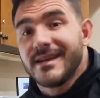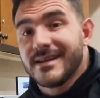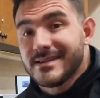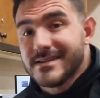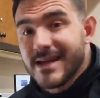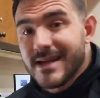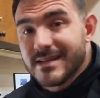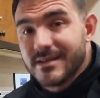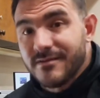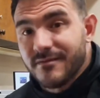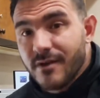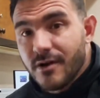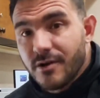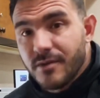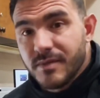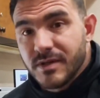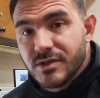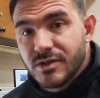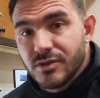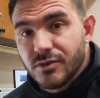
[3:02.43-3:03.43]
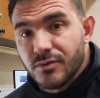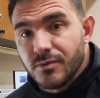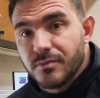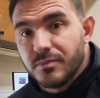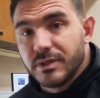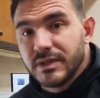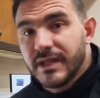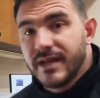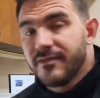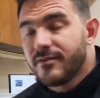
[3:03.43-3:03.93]
exact environment too.
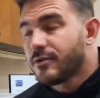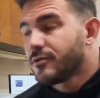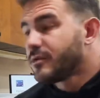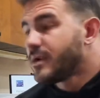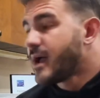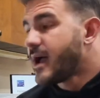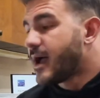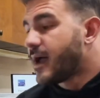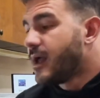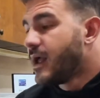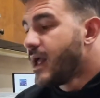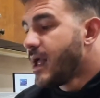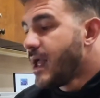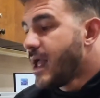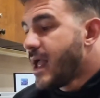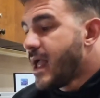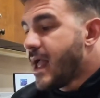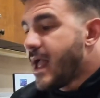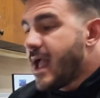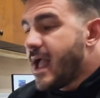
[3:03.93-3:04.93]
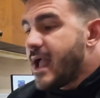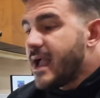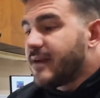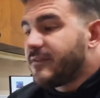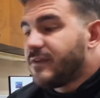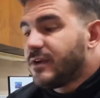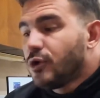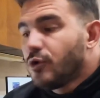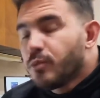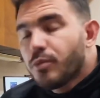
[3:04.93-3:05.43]
Believe it or not,
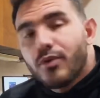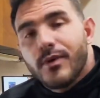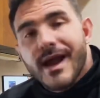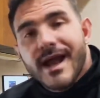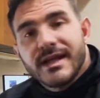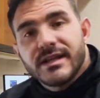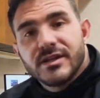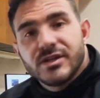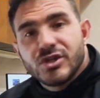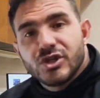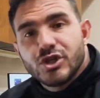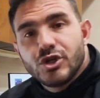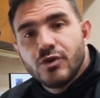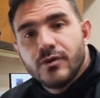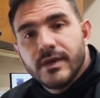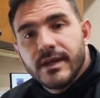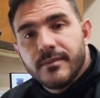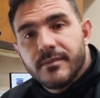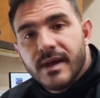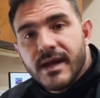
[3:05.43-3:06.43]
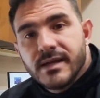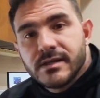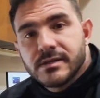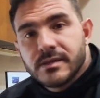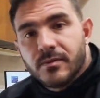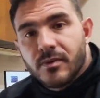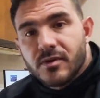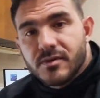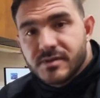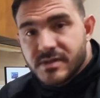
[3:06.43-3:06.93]
if you practice shooting
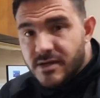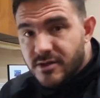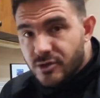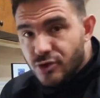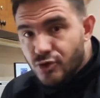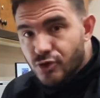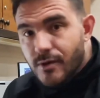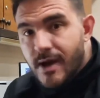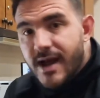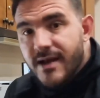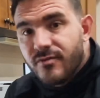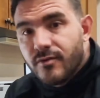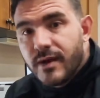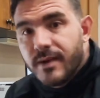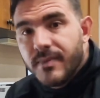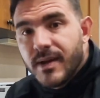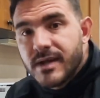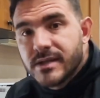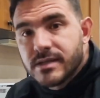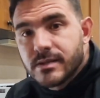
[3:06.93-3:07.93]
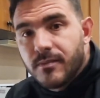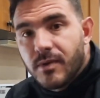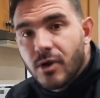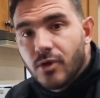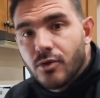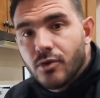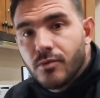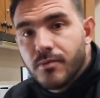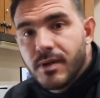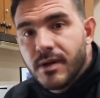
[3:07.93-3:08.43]
basketballs on a driveway basketball
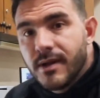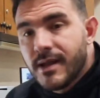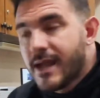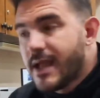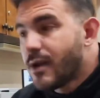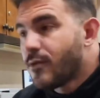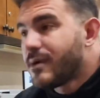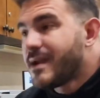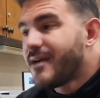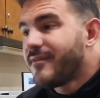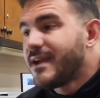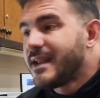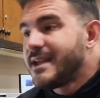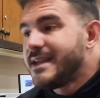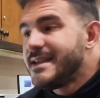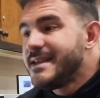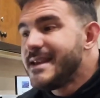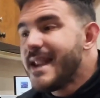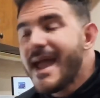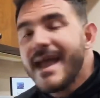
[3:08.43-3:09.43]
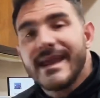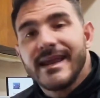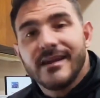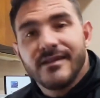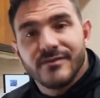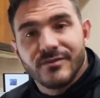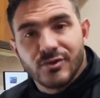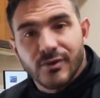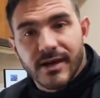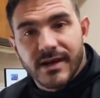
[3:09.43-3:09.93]
hoop, it would have a
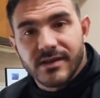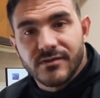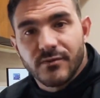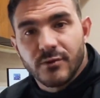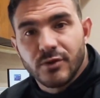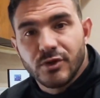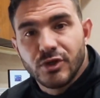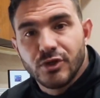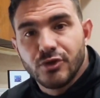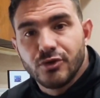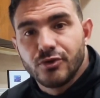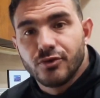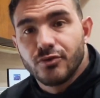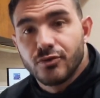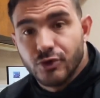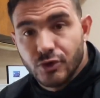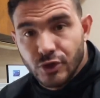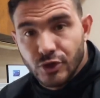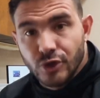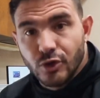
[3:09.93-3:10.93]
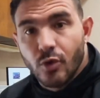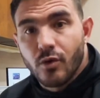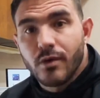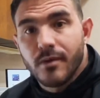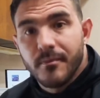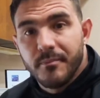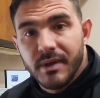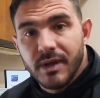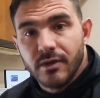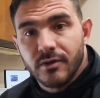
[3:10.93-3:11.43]
negative transfer to your
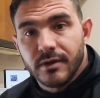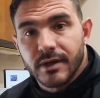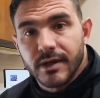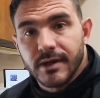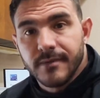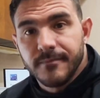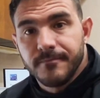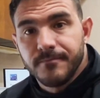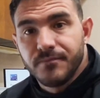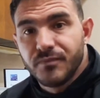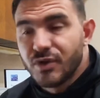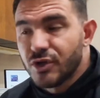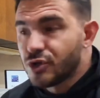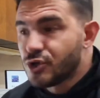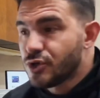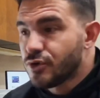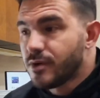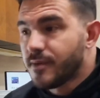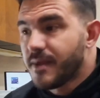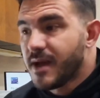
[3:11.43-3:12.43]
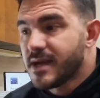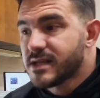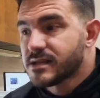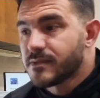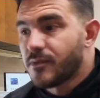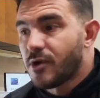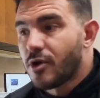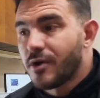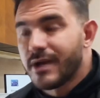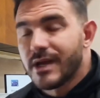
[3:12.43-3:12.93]
ability to shoot a
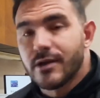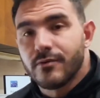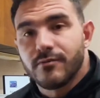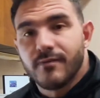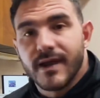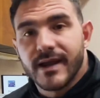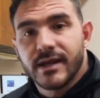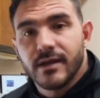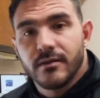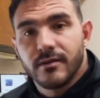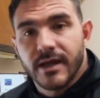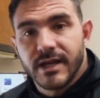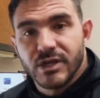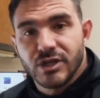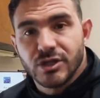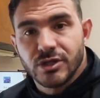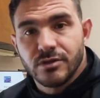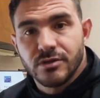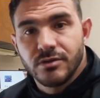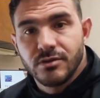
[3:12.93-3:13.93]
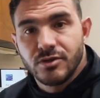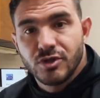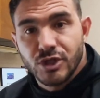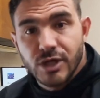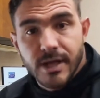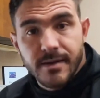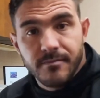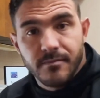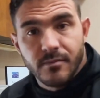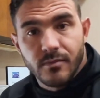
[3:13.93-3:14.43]
basketball in a regulation
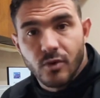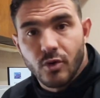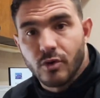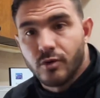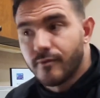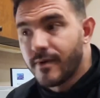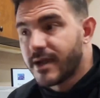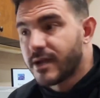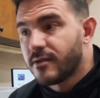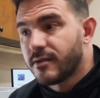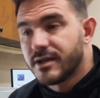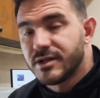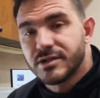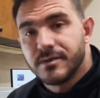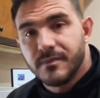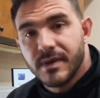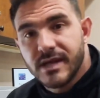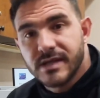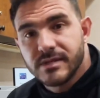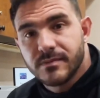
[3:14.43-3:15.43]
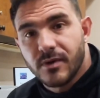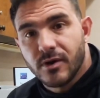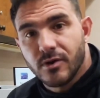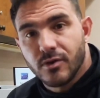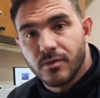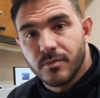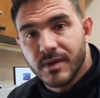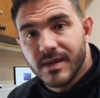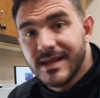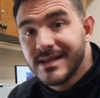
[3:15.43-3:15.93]
gym or regulation basketball
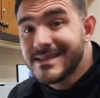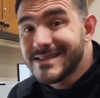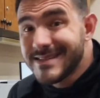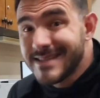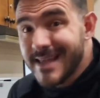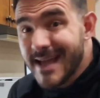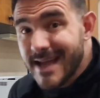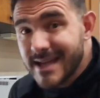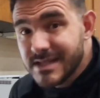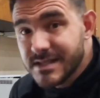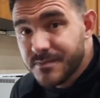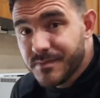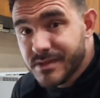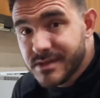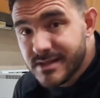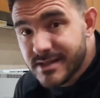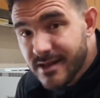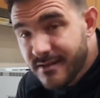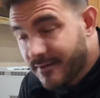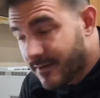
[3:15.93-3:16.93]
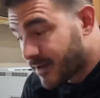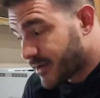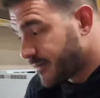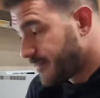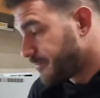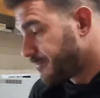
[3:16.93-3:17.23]
hoop. It's that specific.